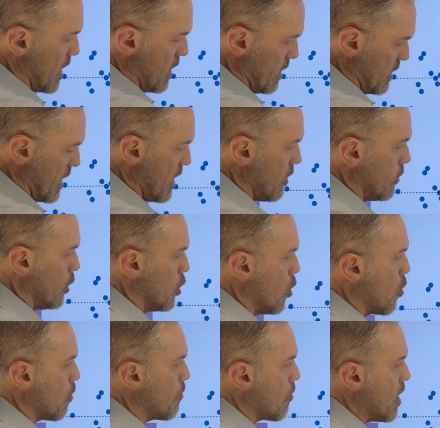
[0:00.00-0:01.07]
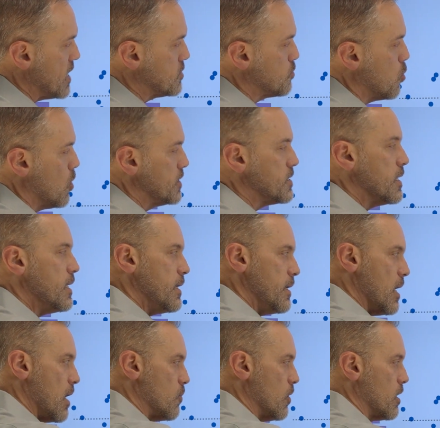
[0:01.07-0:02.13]
kind of the lower price points.
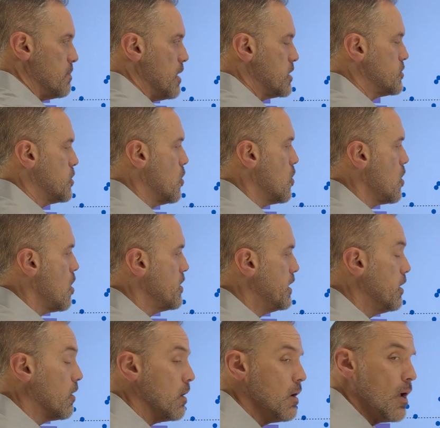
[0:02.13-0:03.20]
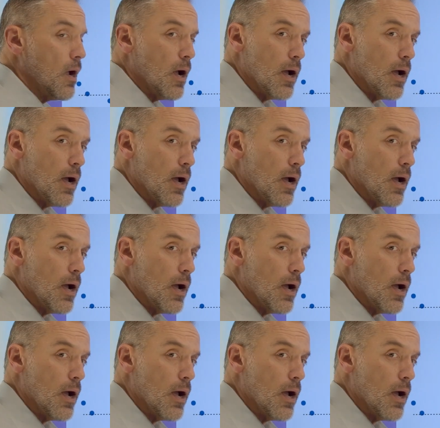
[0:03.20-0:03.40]
Not really much going on here.